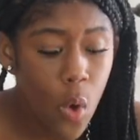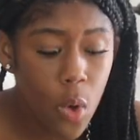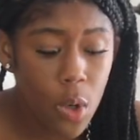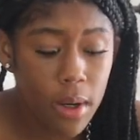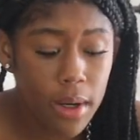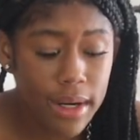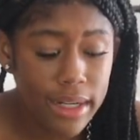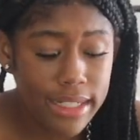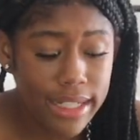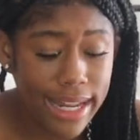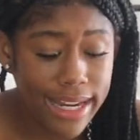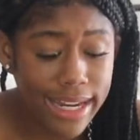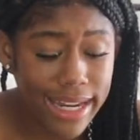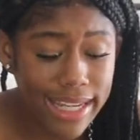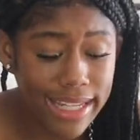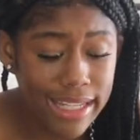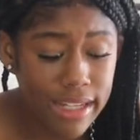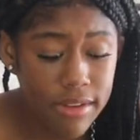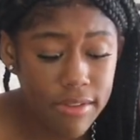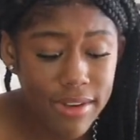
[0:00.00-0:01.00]
or like
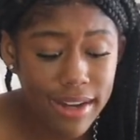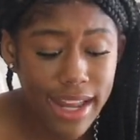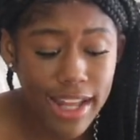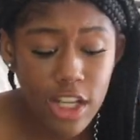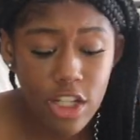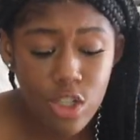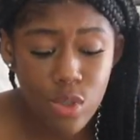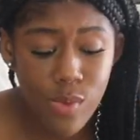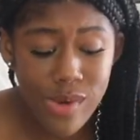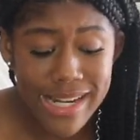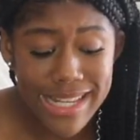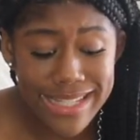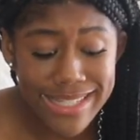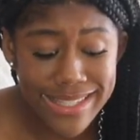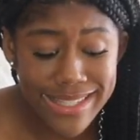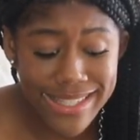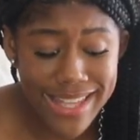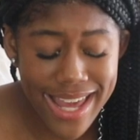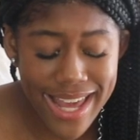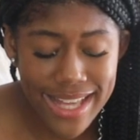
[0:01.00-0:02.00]
even like a
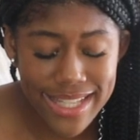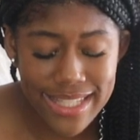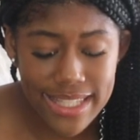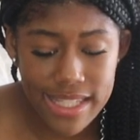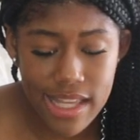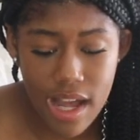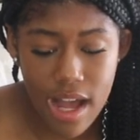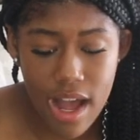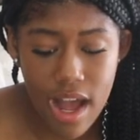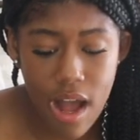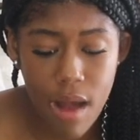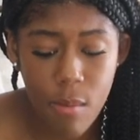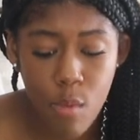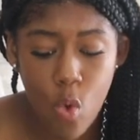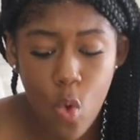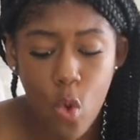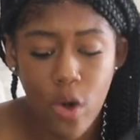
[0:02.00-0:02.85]
twenty-six um,